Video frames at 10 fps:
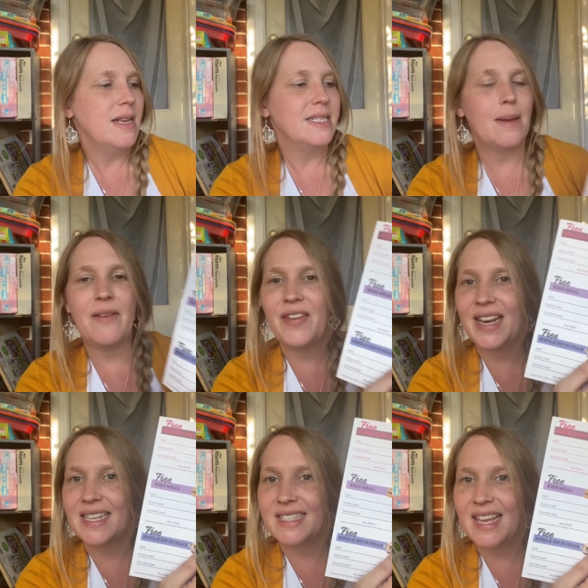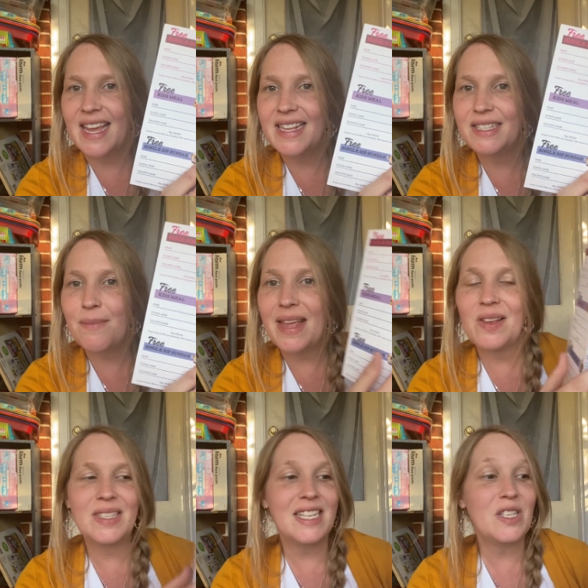Some of it is kids'
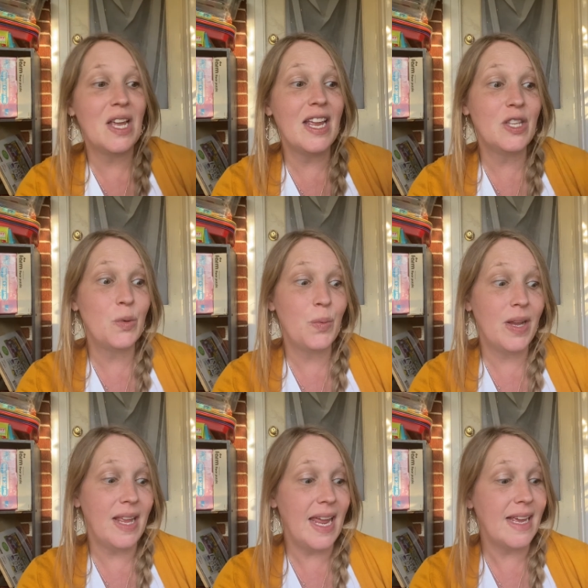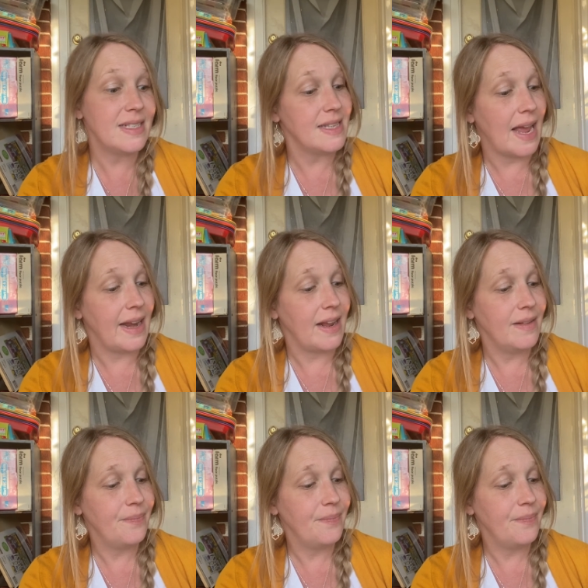meals. It's really exciting.